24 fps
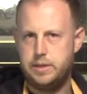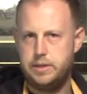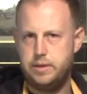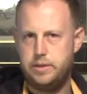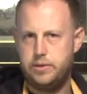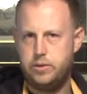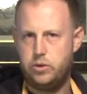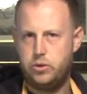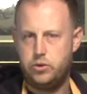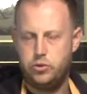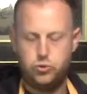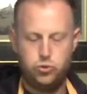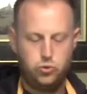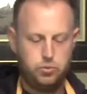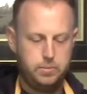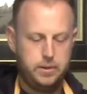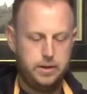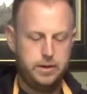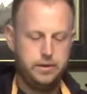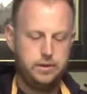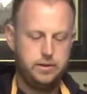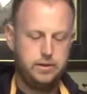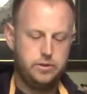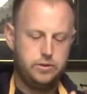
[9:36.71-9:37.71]
lid on or your
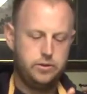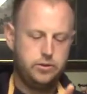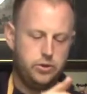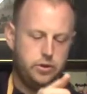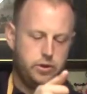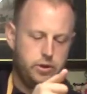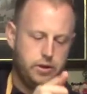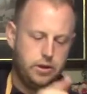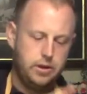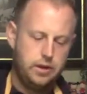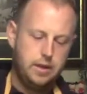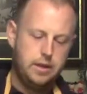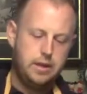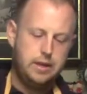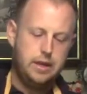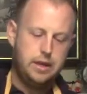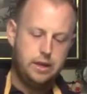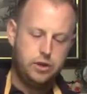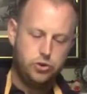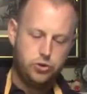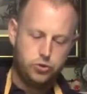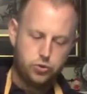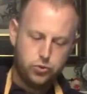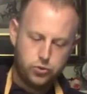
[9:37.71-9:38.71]
blender's lid on,
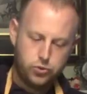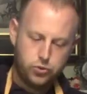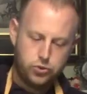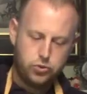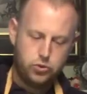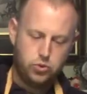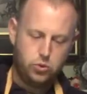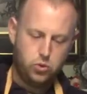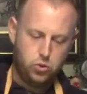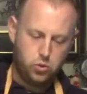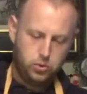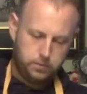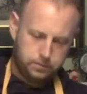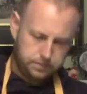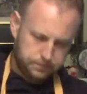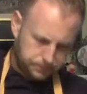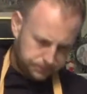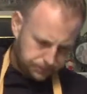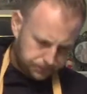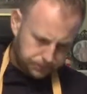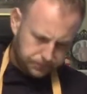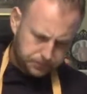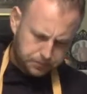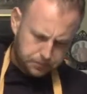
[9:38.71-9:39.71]
and use your
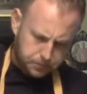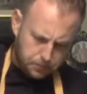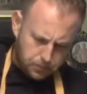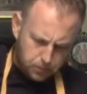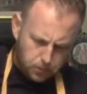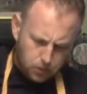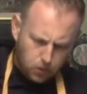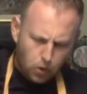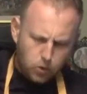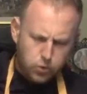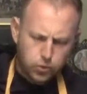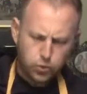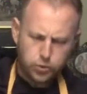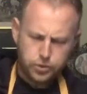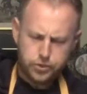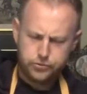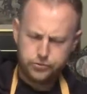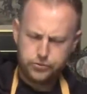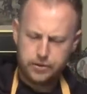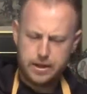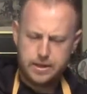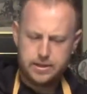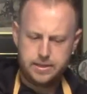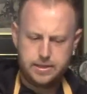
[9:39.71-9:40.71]

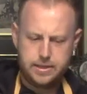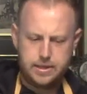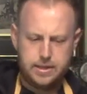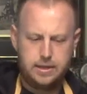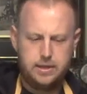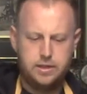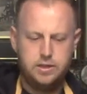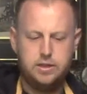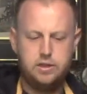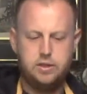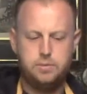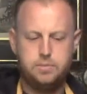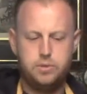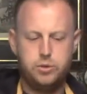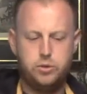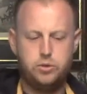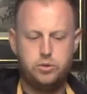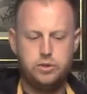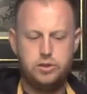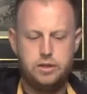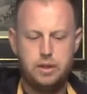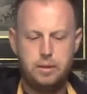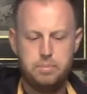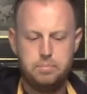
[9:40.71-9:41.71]
device like this,
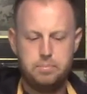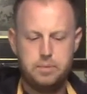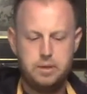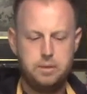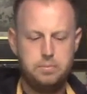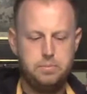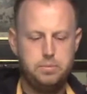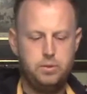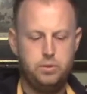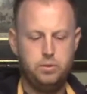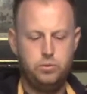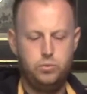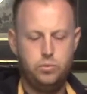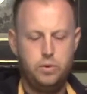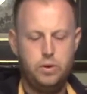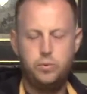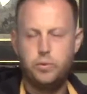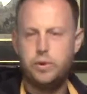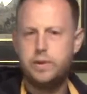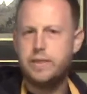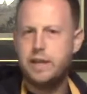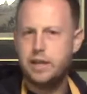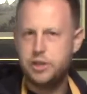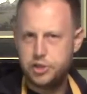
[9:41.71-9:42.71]
because some people,
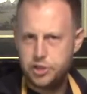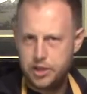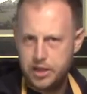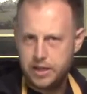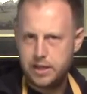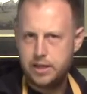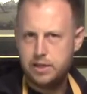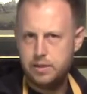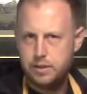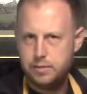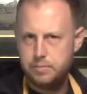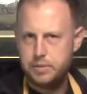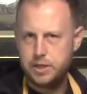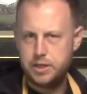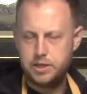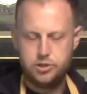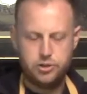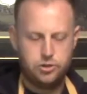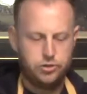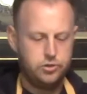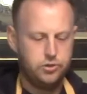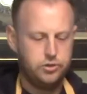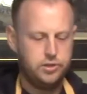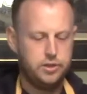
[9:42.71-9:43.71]
when they check in the
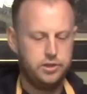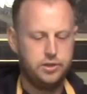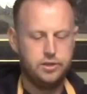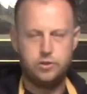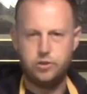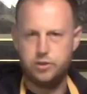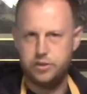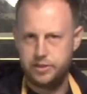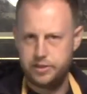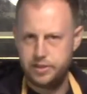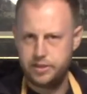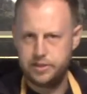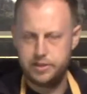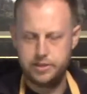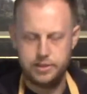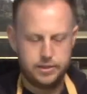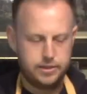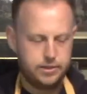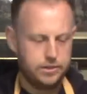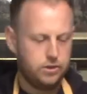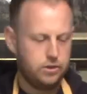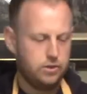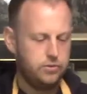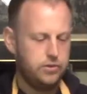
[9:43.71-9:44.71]
mixture to see the
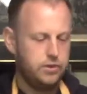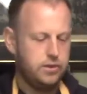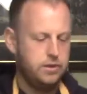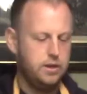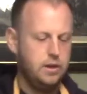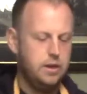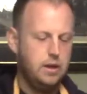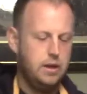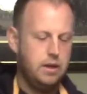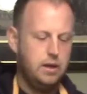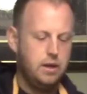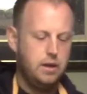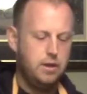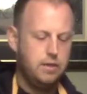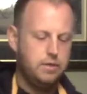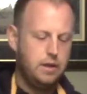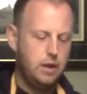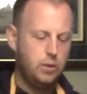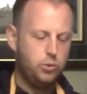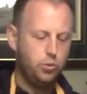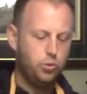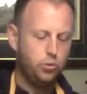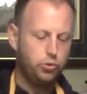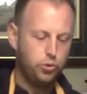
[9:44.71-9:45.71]
consistency of it, they
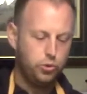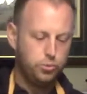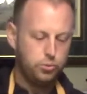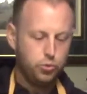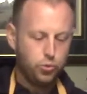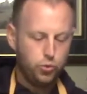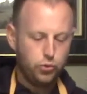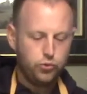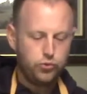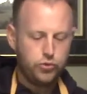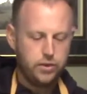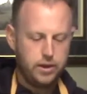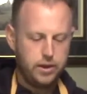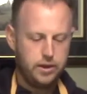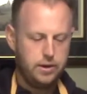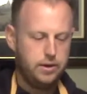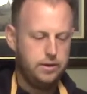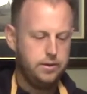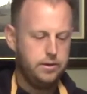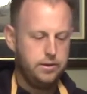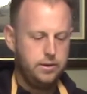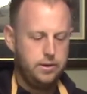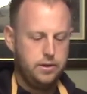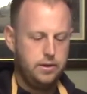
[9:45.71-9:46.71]
will remove their
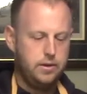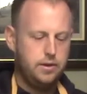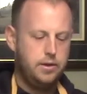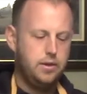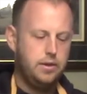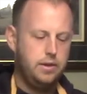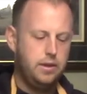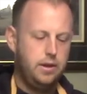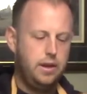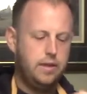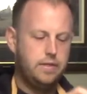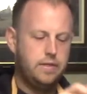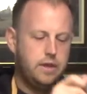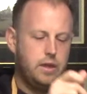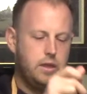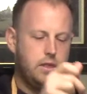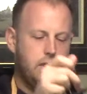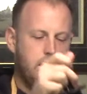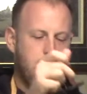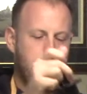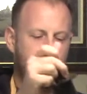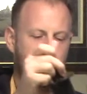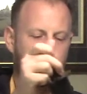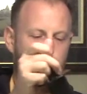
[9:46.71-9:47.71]
lid, and then
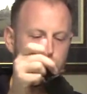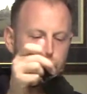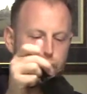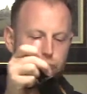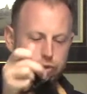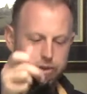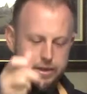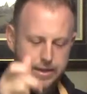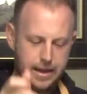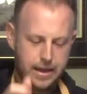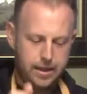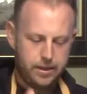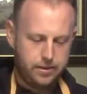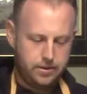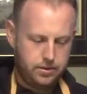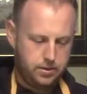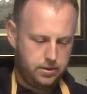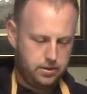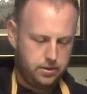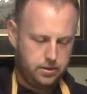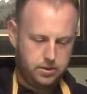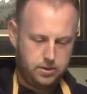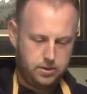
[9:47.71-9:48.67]
they will forget